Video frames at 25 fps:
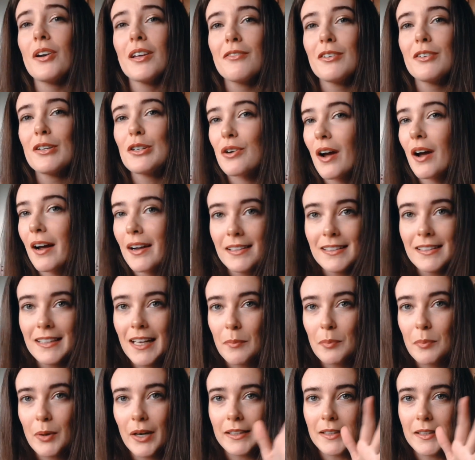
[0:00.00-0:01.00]
even trying to
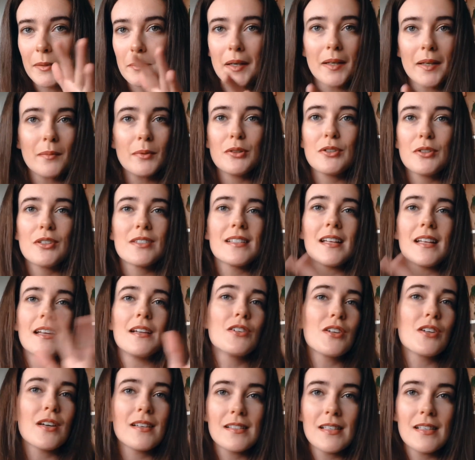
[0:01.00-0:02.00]
get pregnant. Maybe you're just
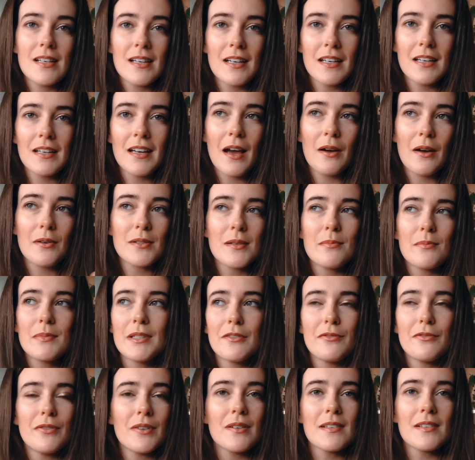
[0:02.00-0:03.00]
interested in how somebody
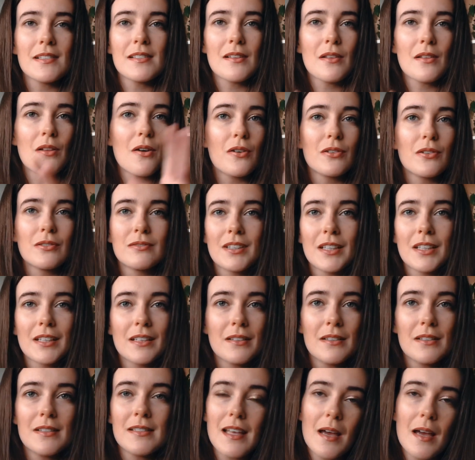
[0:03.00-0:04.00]
feels along the
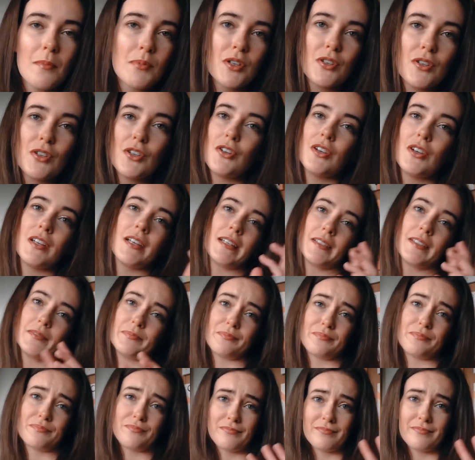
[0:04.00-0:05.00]
conception journey.
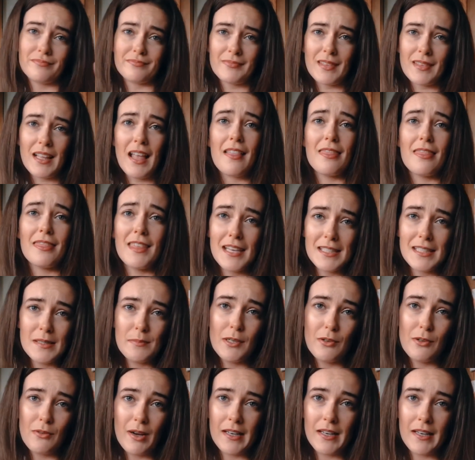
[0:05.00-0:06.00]
That's
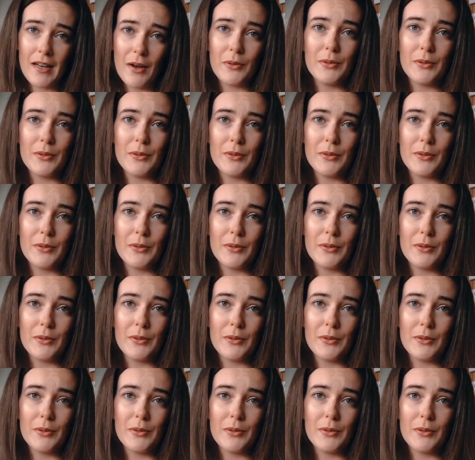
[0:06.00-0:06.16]
me right now.